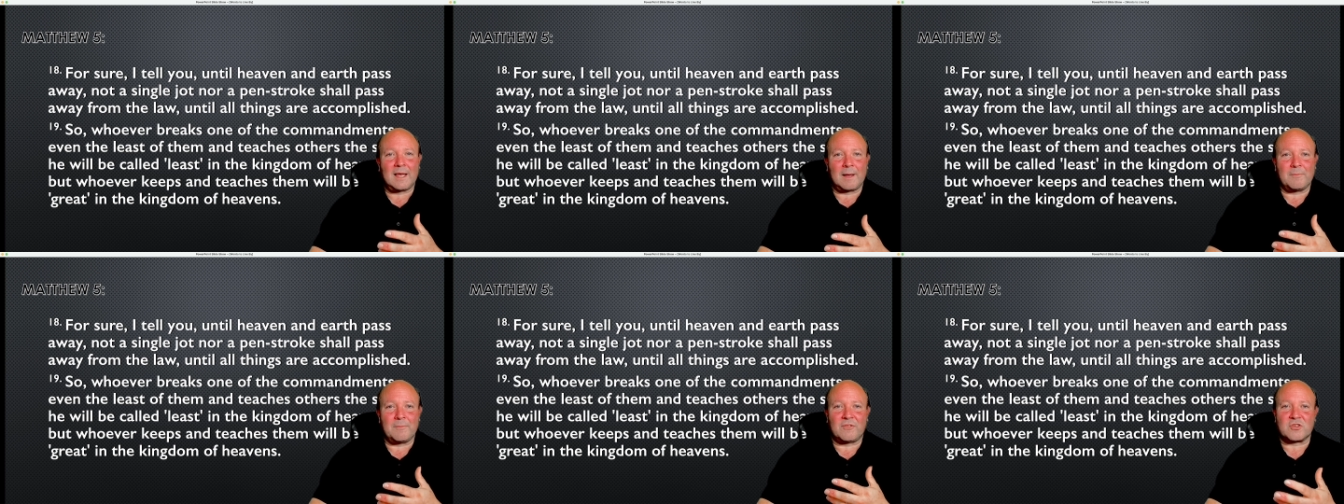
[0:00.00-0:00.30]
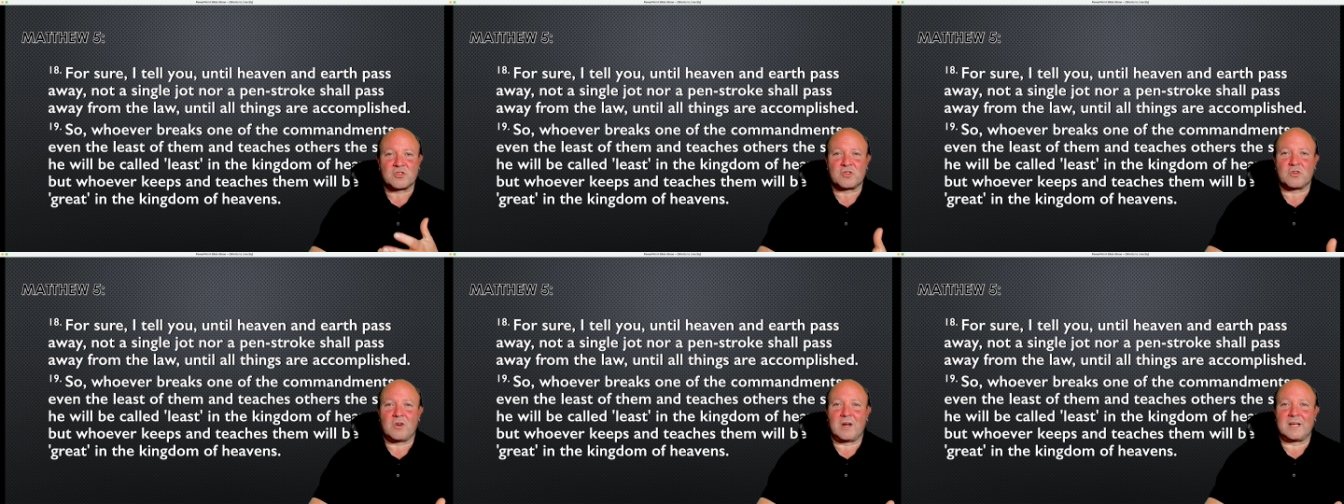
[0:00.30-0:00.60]
For
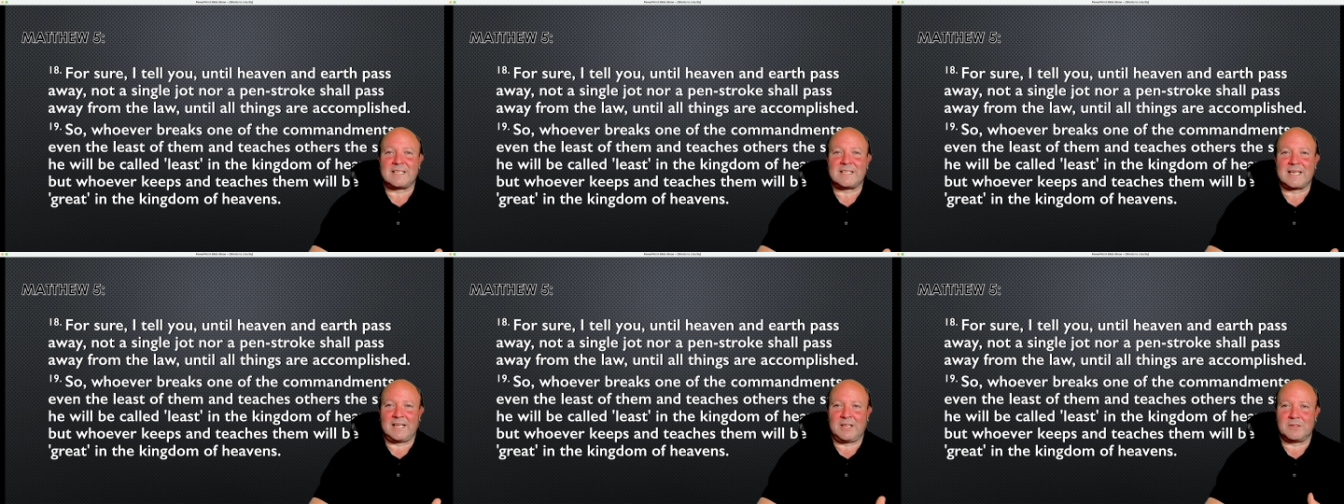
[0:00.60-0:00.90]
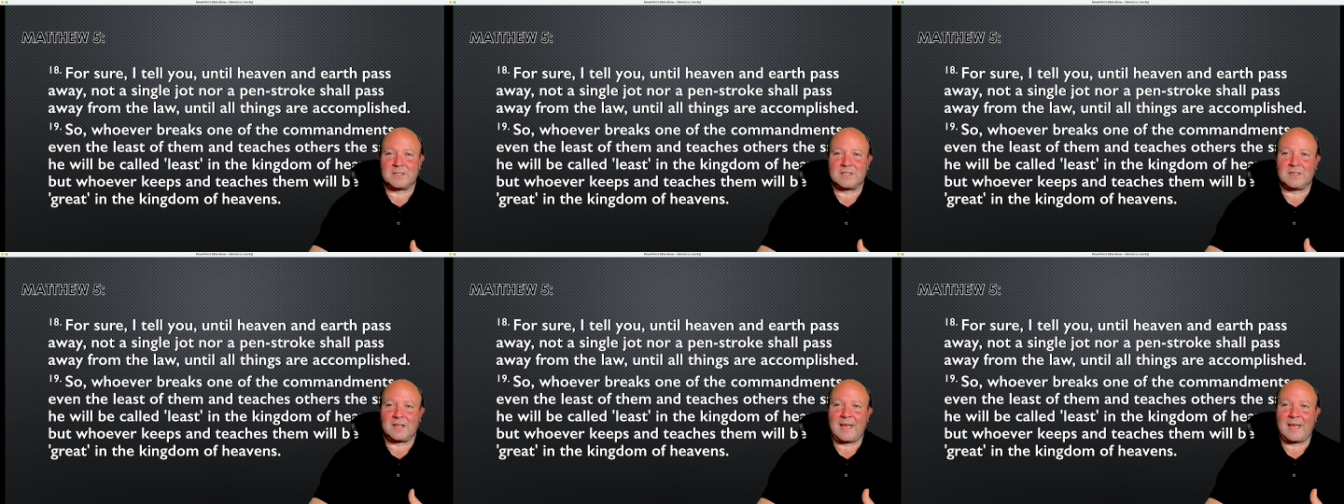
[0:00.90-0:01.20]
sure I tell you,
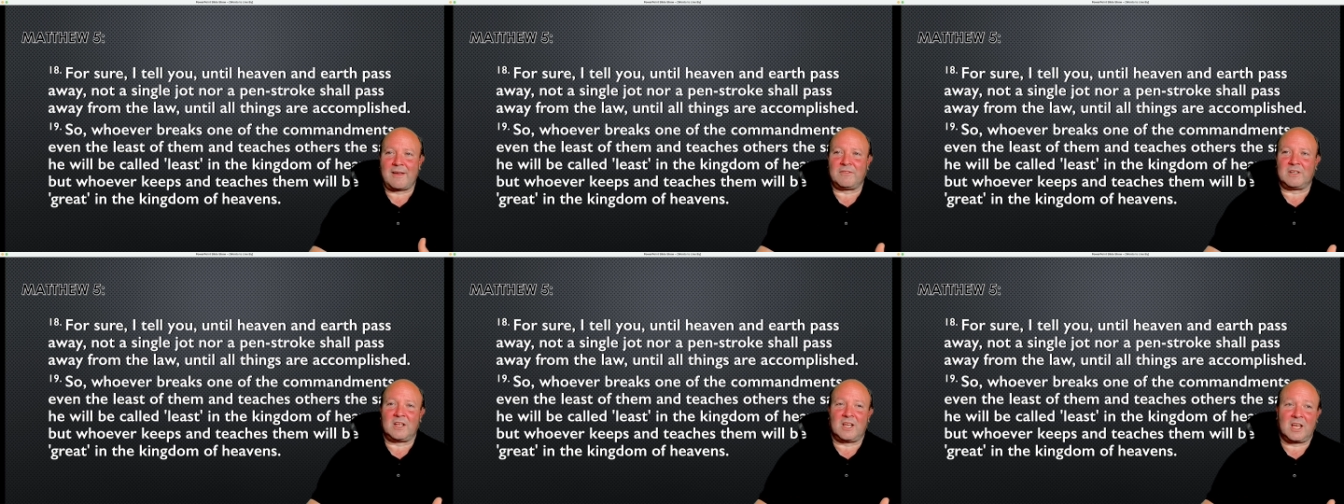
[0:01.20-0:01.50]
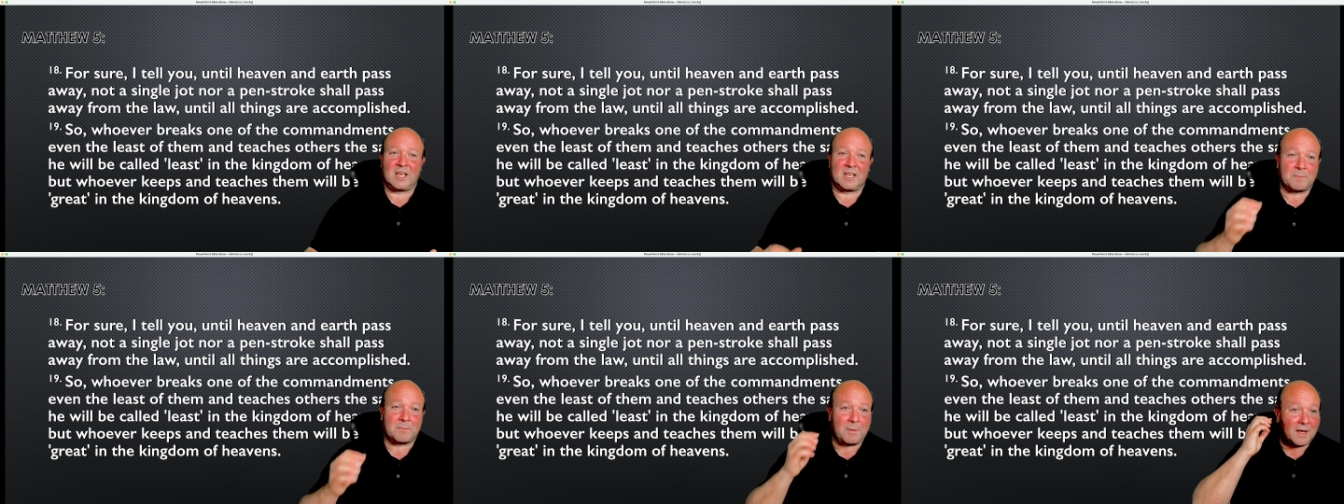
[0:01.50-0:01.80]
until heaven and
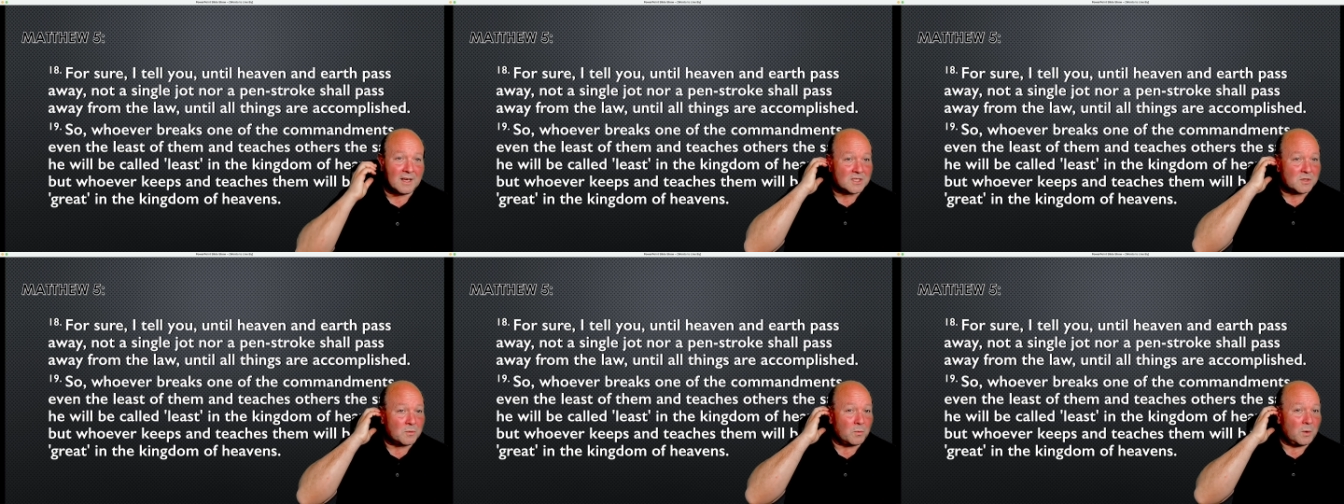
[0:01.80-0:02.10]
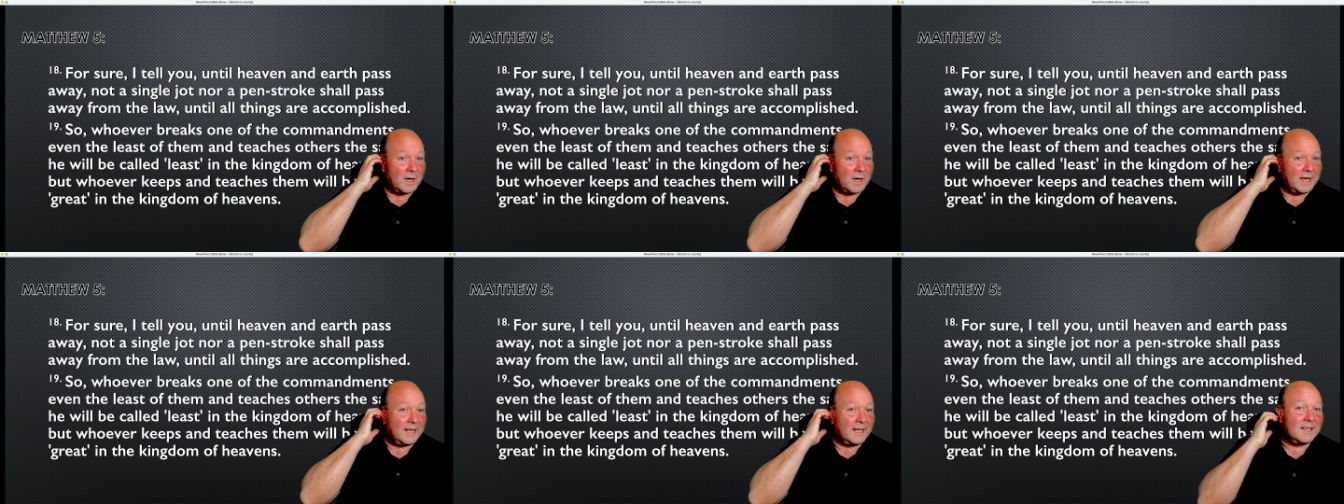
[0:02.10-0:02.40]
earth pass
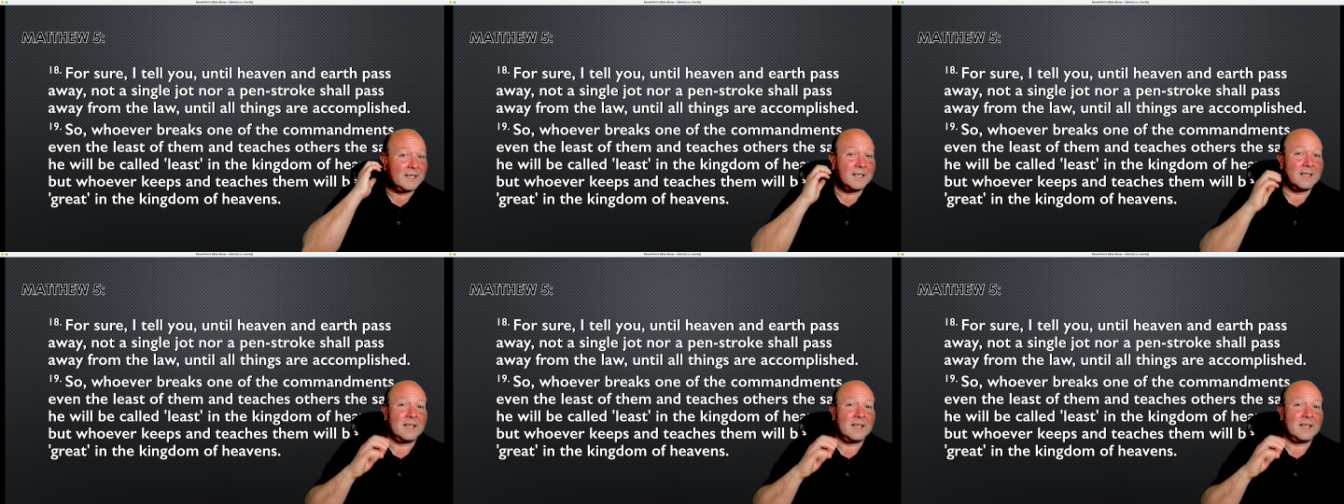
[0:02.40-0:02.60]
away,